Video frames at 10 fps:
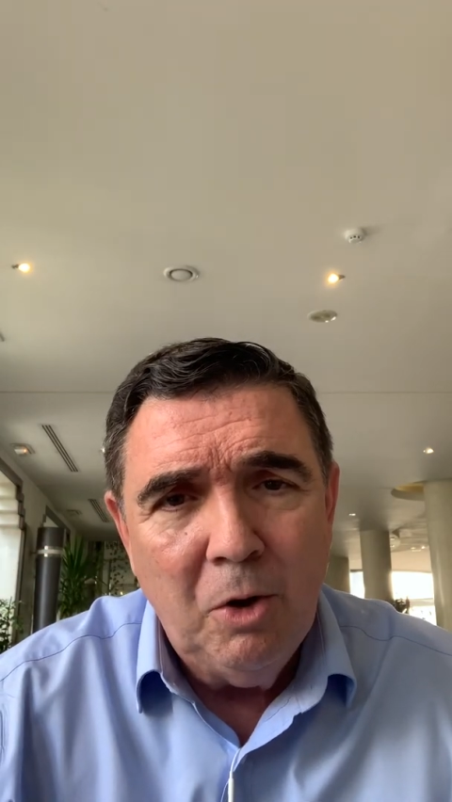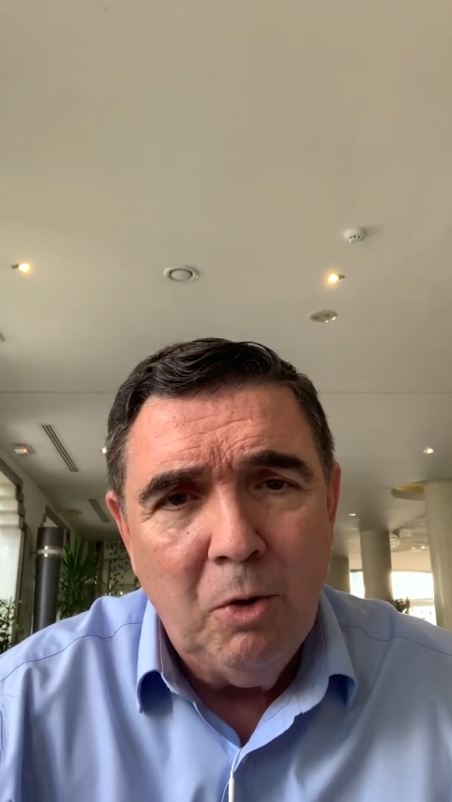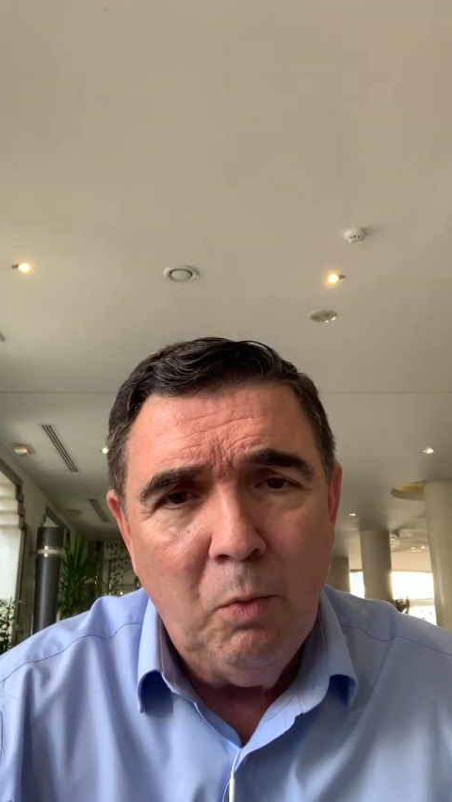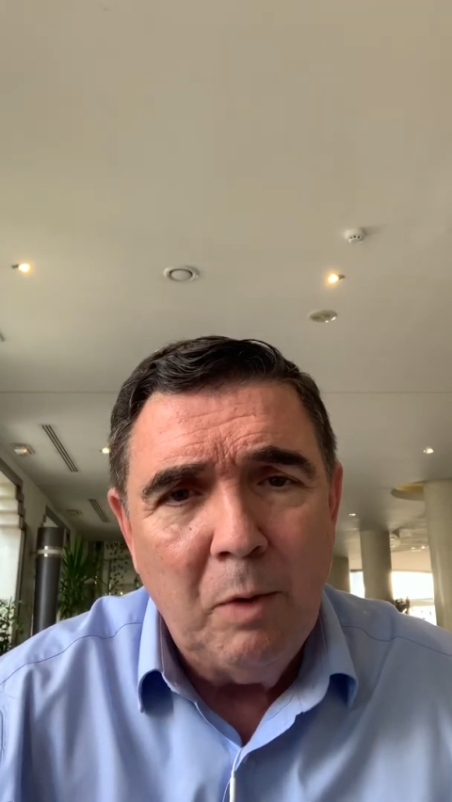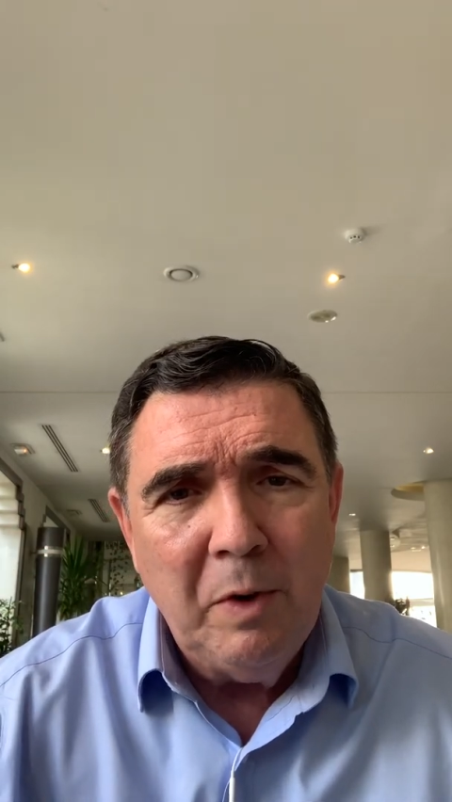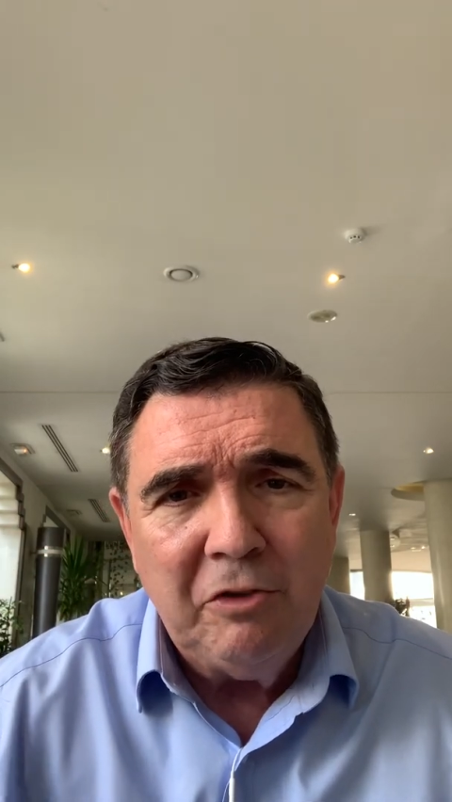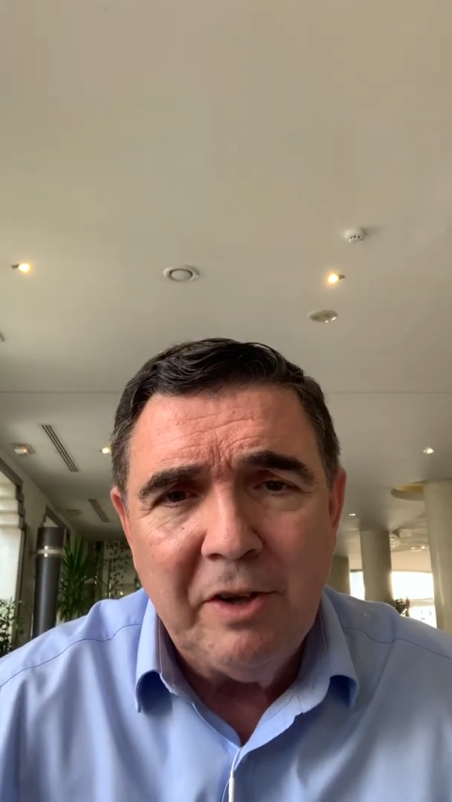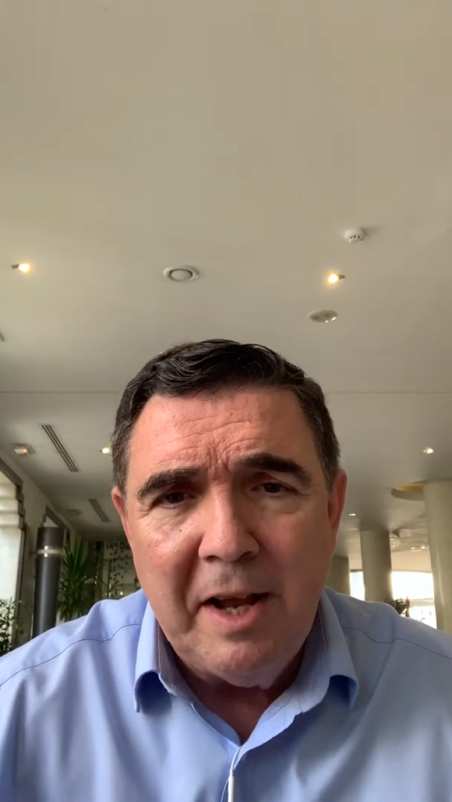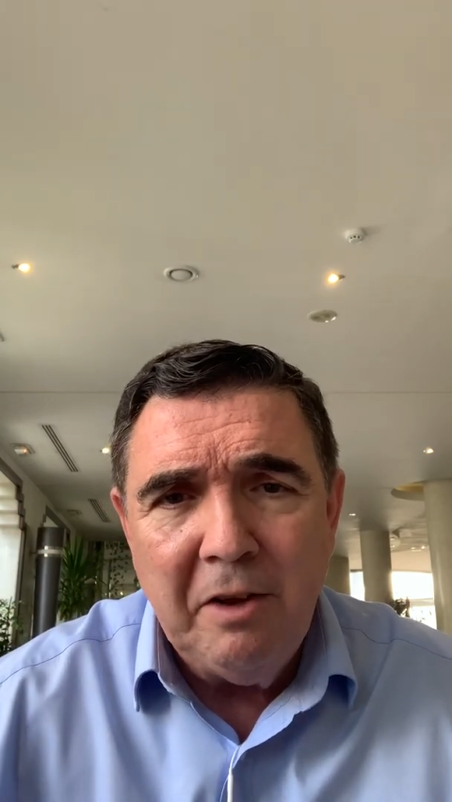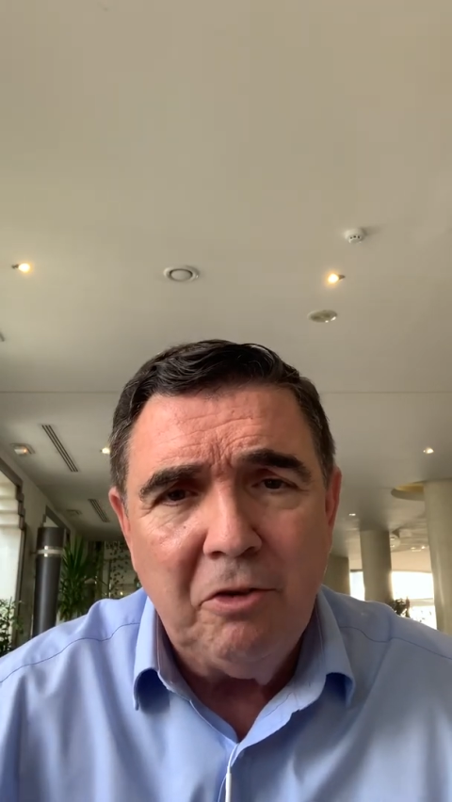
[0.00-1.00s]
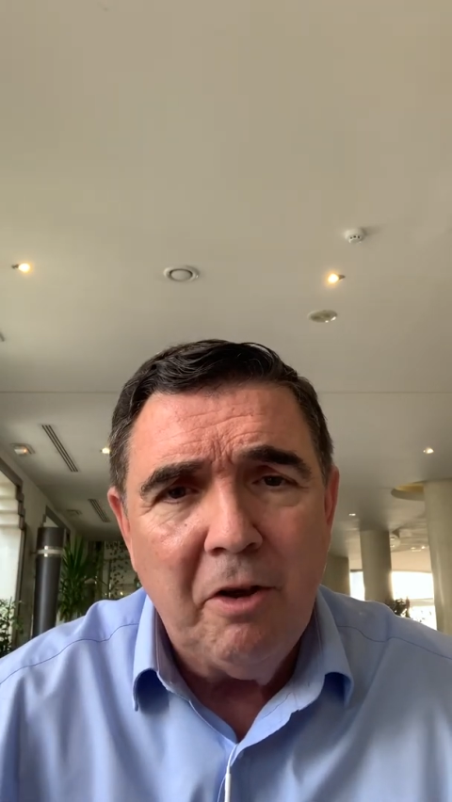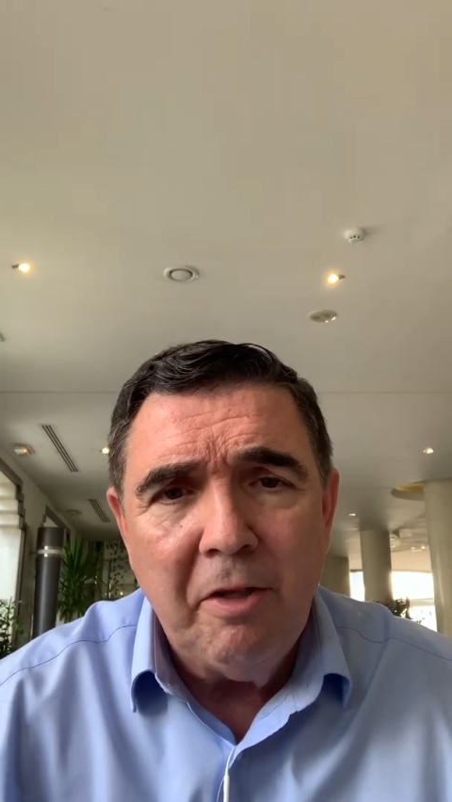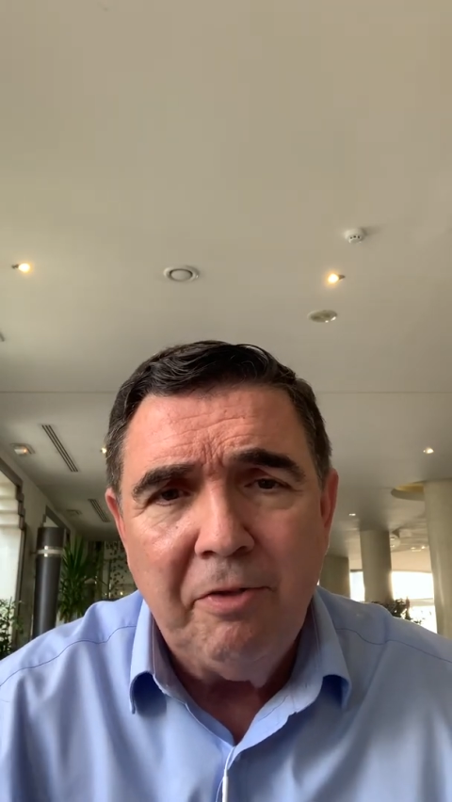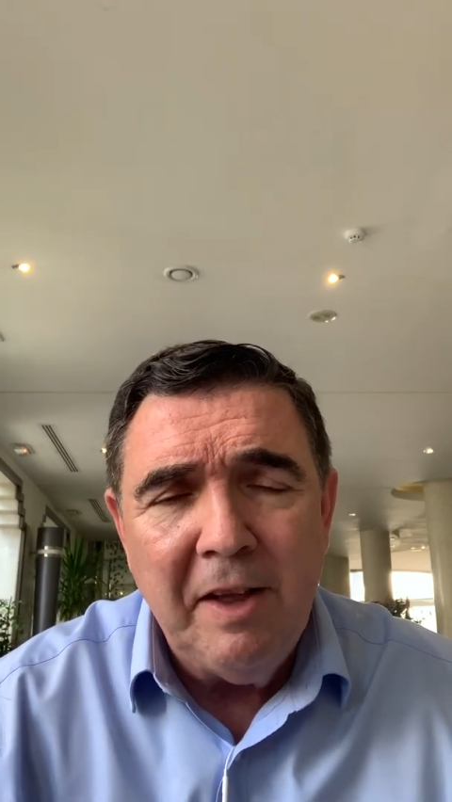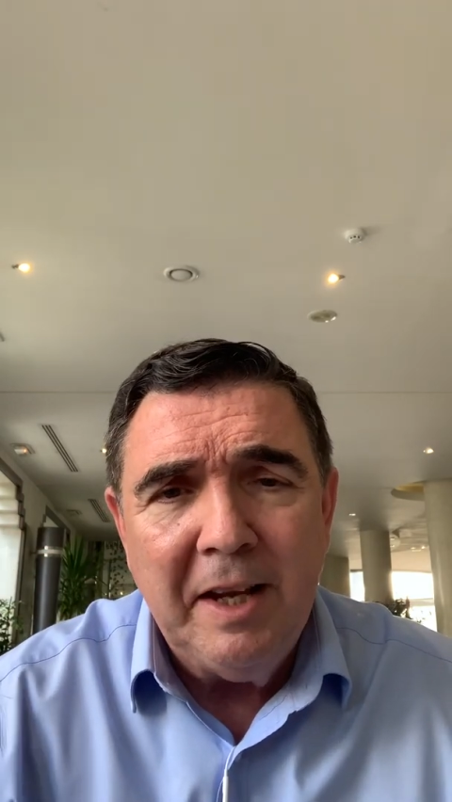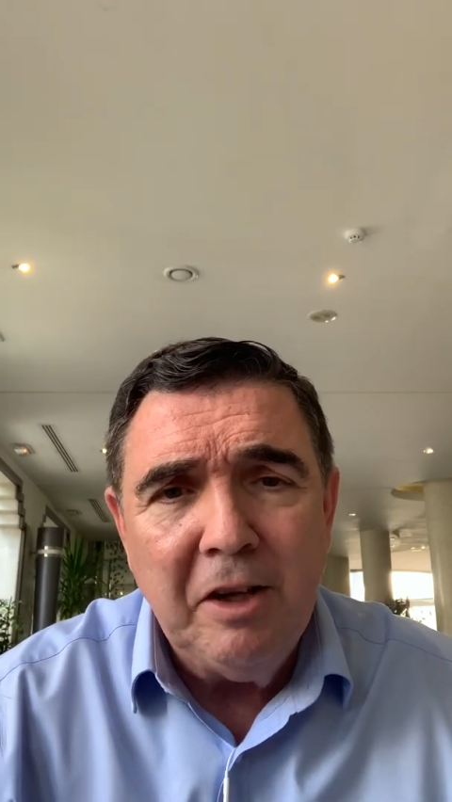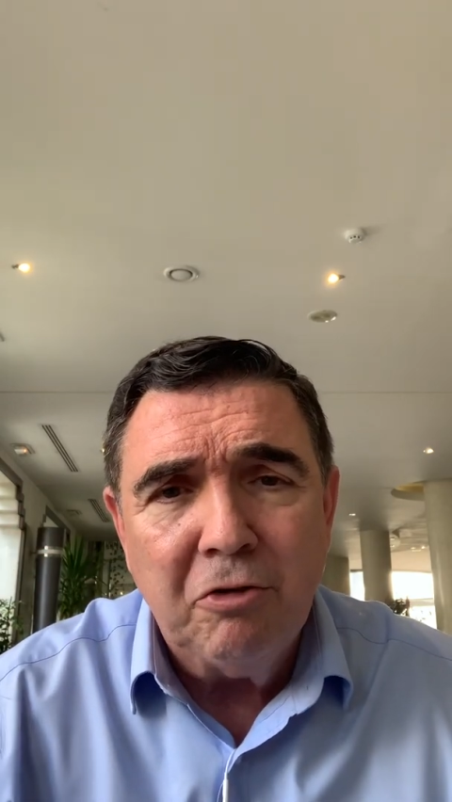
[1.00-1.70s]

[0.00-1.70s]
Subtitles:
When we say thinking